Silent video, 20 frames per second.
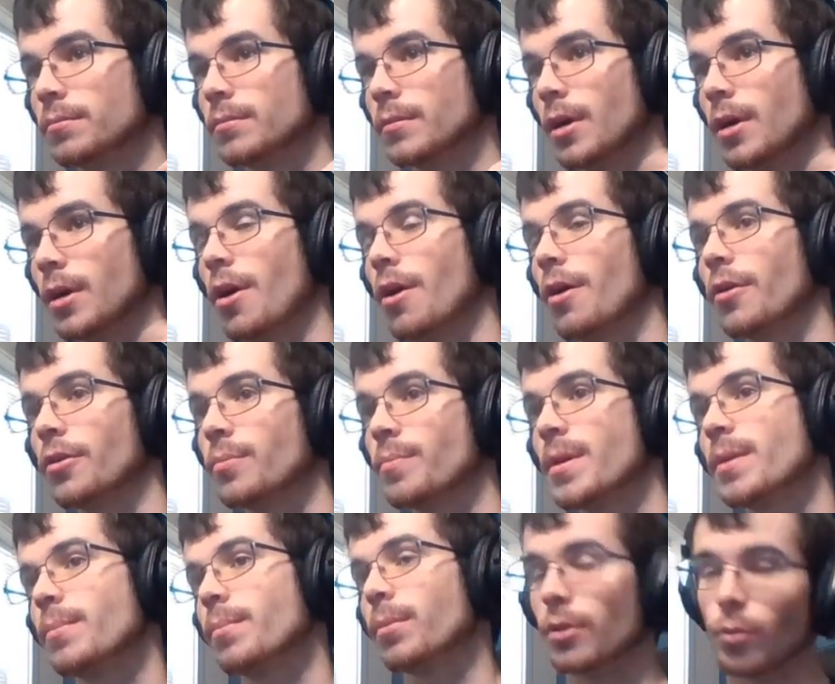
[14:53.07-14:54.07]
all the
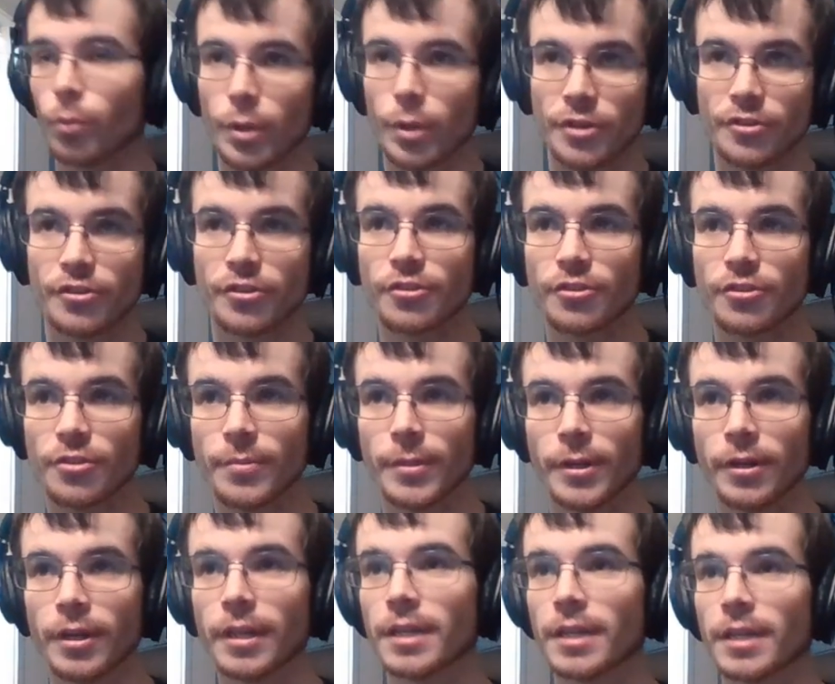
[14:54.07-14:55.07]
people in the Wii Series
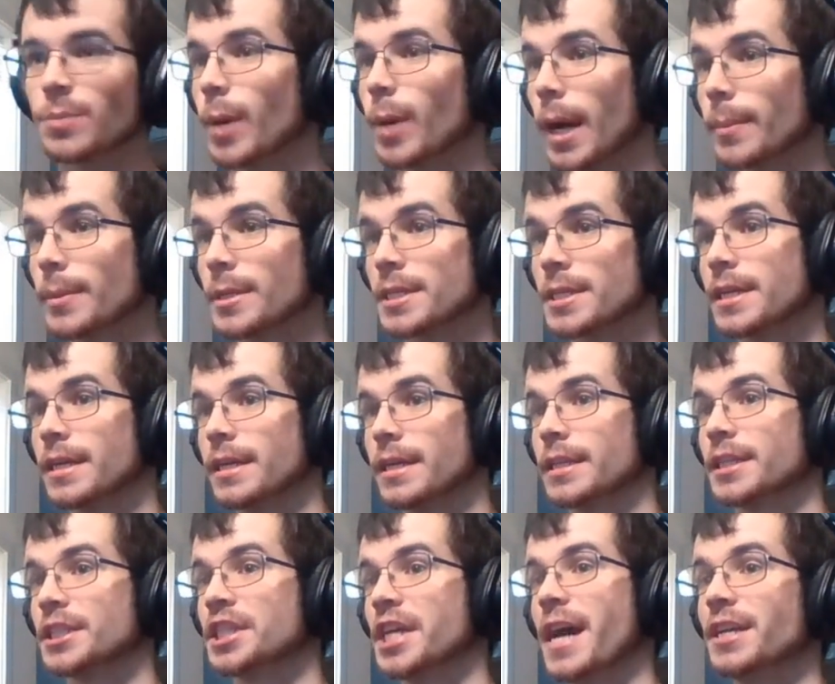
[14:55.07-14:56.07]
community that's probably sitting in
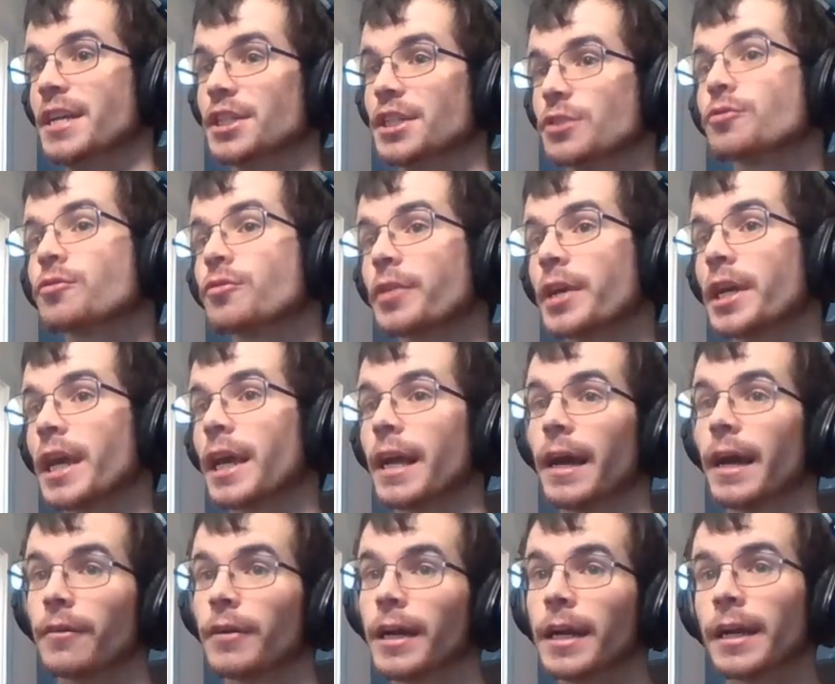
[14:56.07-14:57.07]
the chat just freaking
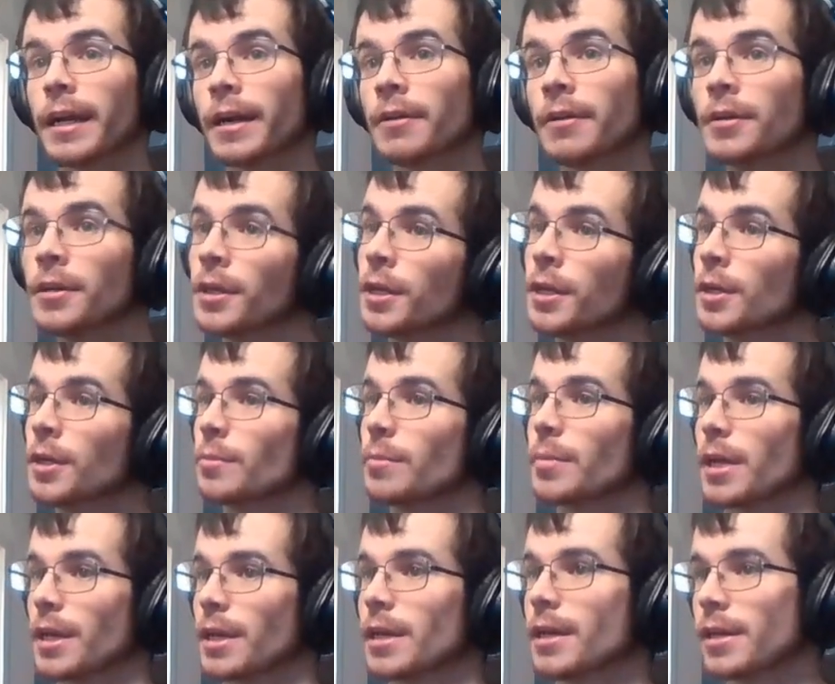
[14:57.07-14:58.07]
out right now,
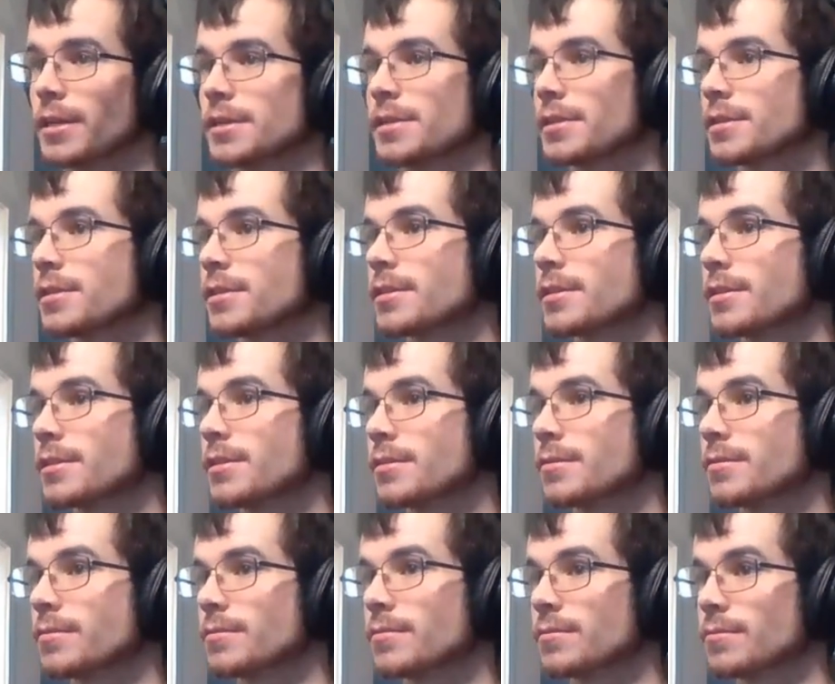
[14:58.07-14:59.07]
because
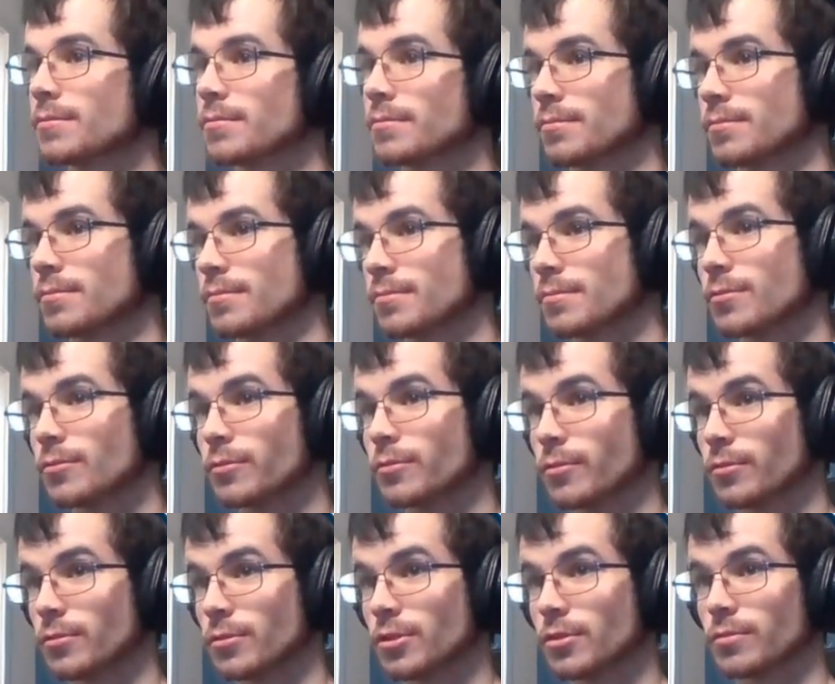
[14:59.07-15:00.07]

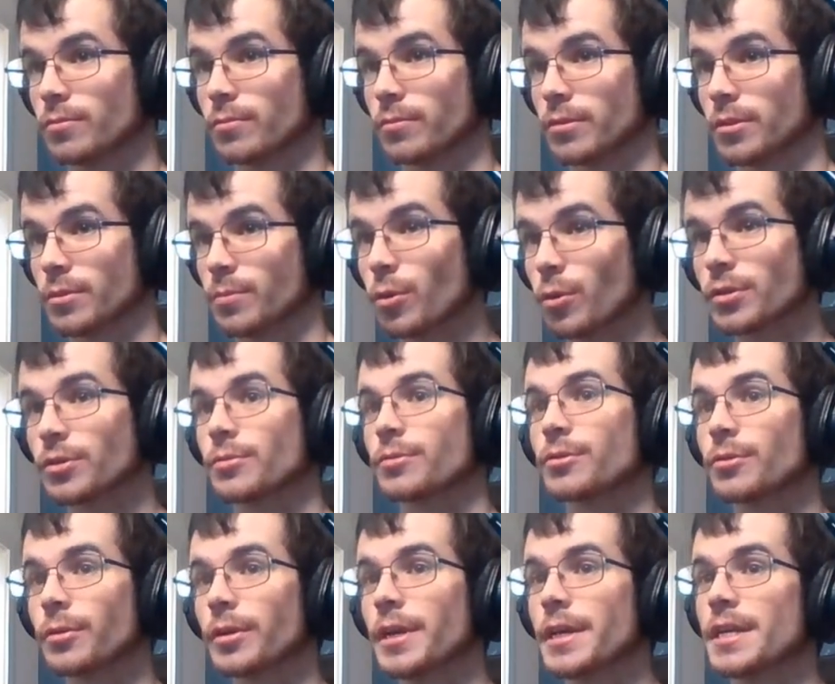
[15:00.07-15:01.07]
Sports
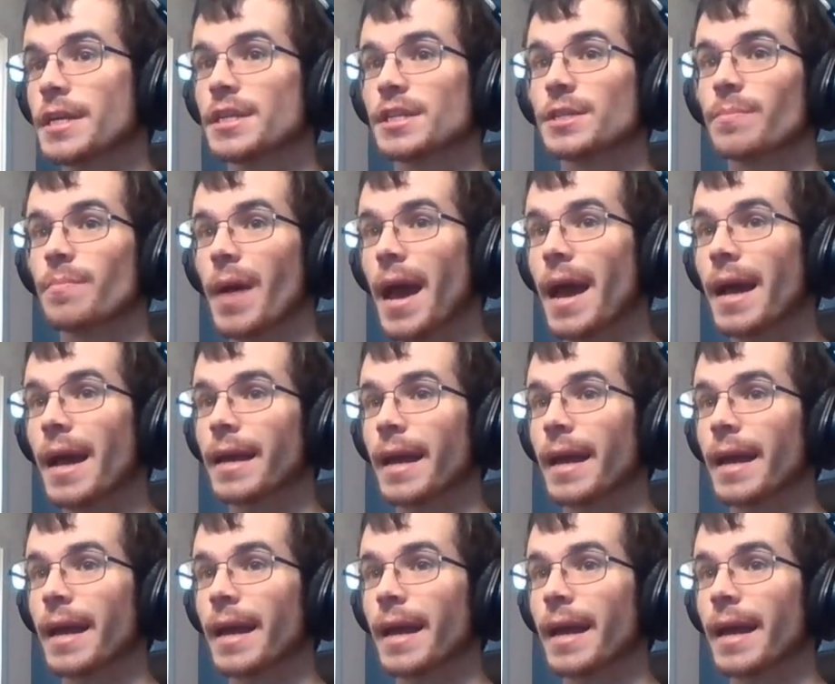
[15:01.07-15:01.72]
Resort is back